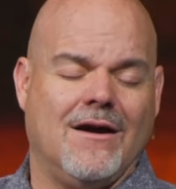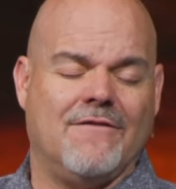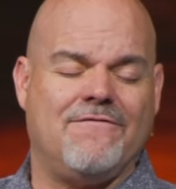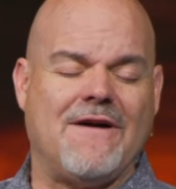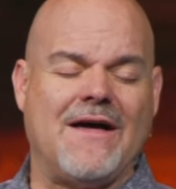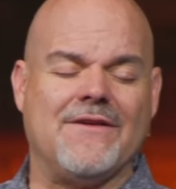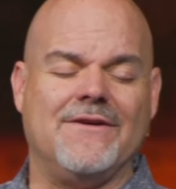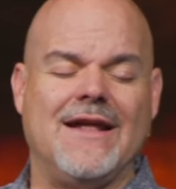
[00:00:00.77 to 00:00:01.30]
Our
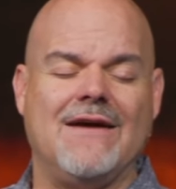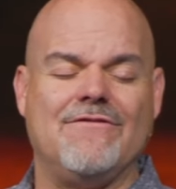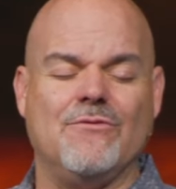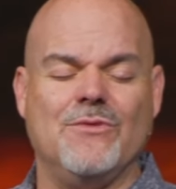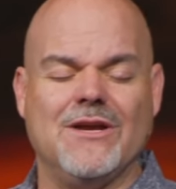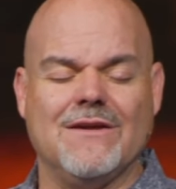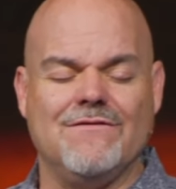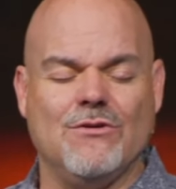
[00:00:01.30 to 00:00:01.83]
Father in
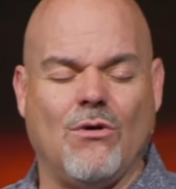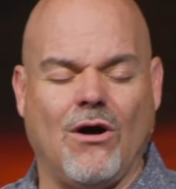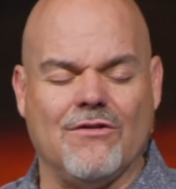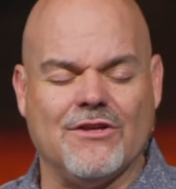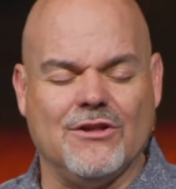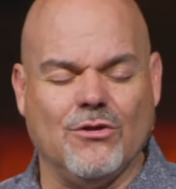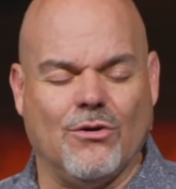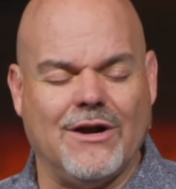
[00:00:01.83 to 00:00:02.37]
heaven, we give you all
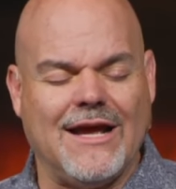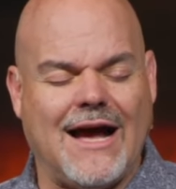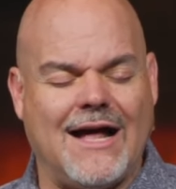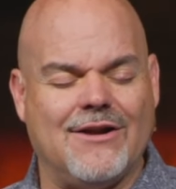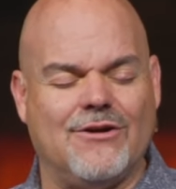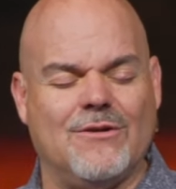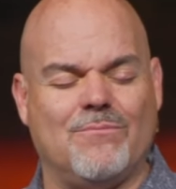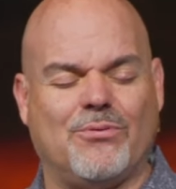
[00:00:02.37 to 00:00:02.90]
the glory,
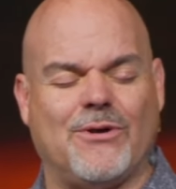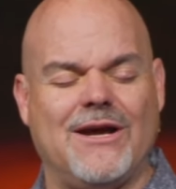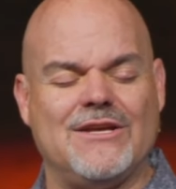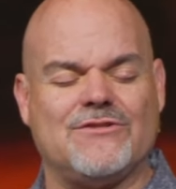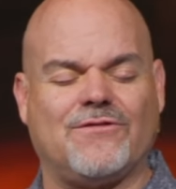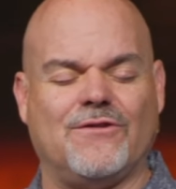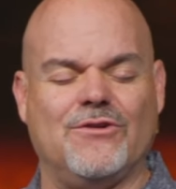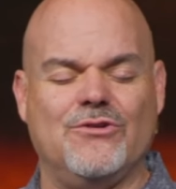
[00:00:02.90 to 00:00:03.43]
honor, and
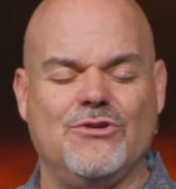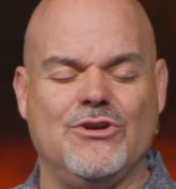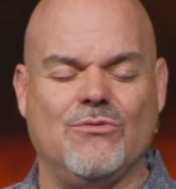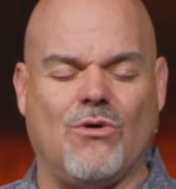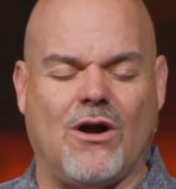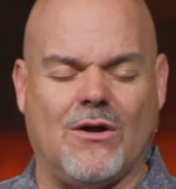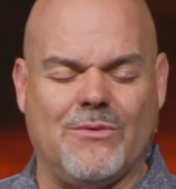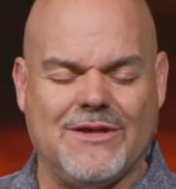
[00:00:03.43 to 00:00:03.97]
praise for who you are.